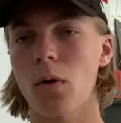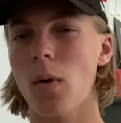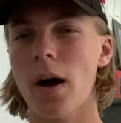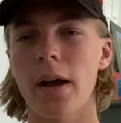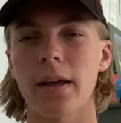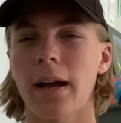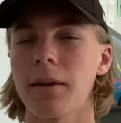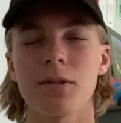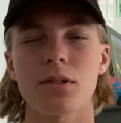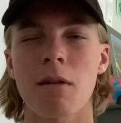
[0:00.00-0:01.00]
why.
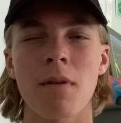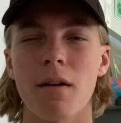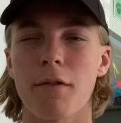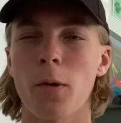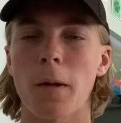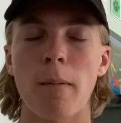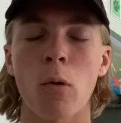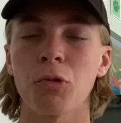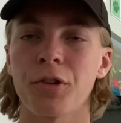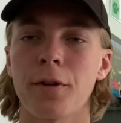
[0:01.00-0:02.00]
I'm not feeling the
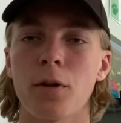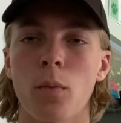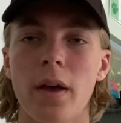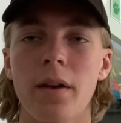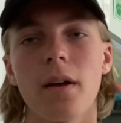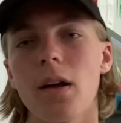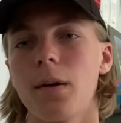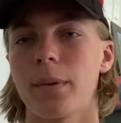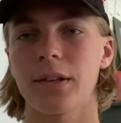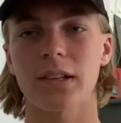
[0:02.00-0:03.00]
pole sitter to win,
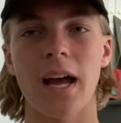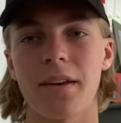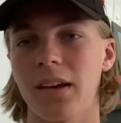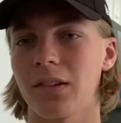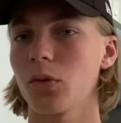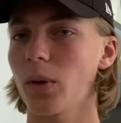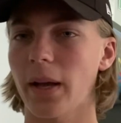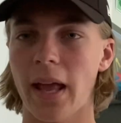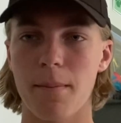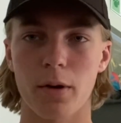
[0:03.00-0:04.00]
but it's Scott Dixon, so I
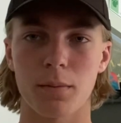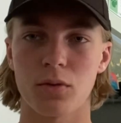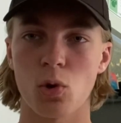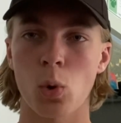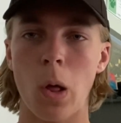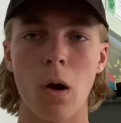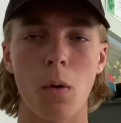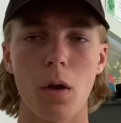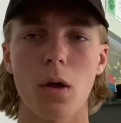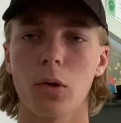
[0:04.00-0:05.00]
can't put him too
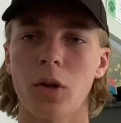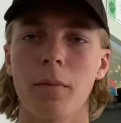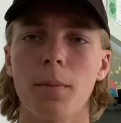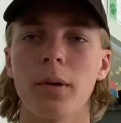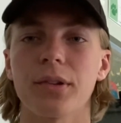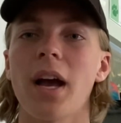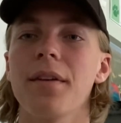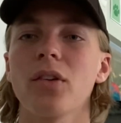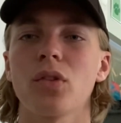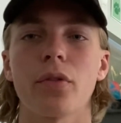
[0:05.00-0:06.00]
low. So I'm going to put Scott
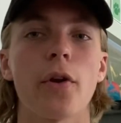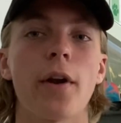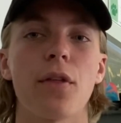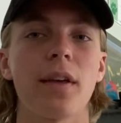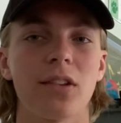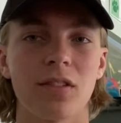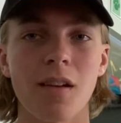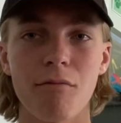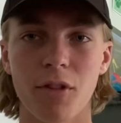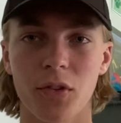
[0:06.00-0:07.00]
Dixon 3rd. I think
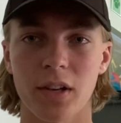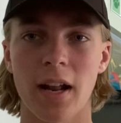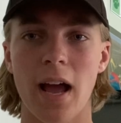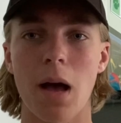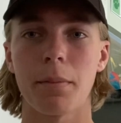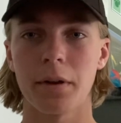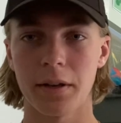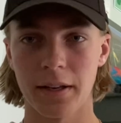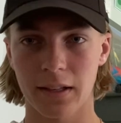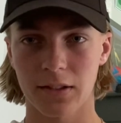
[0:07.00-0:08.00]
something's going to happen to
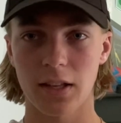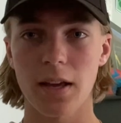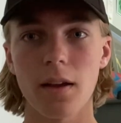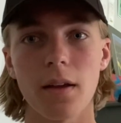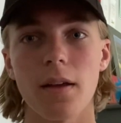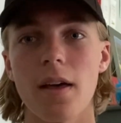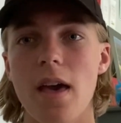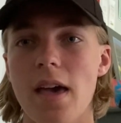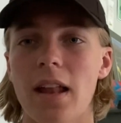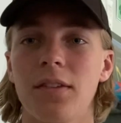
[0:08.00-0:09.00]
Dixie.
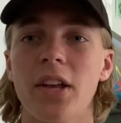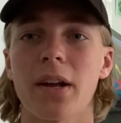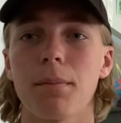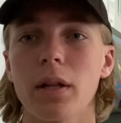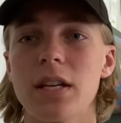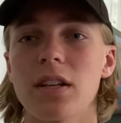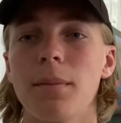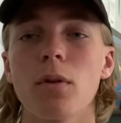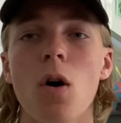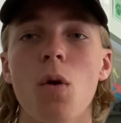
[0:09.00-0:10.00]
And in 2nd place,
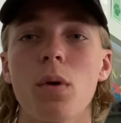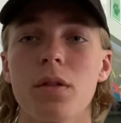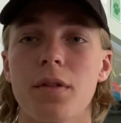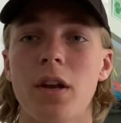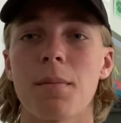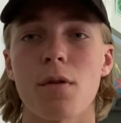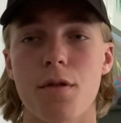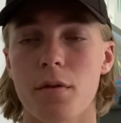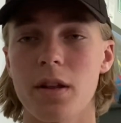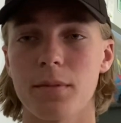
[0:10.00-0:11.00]
I'm going with the number
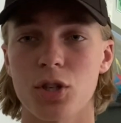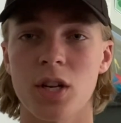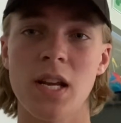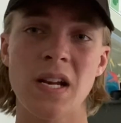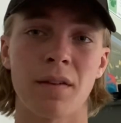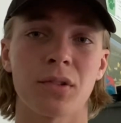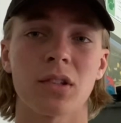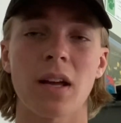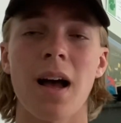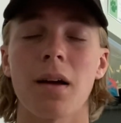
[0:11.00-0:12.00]
3 machine of
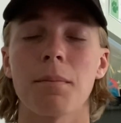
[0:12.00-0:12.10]
Scott